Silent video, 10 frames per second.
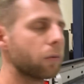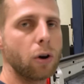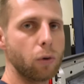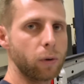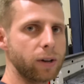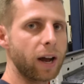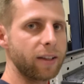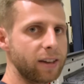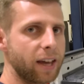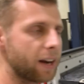road where you
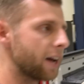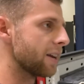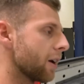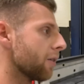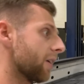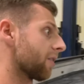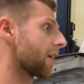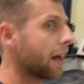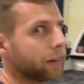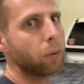guys can get an idea of
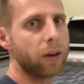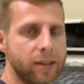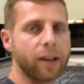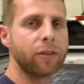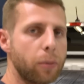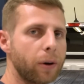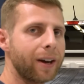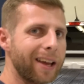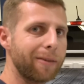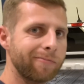exactly what it takes to put it in.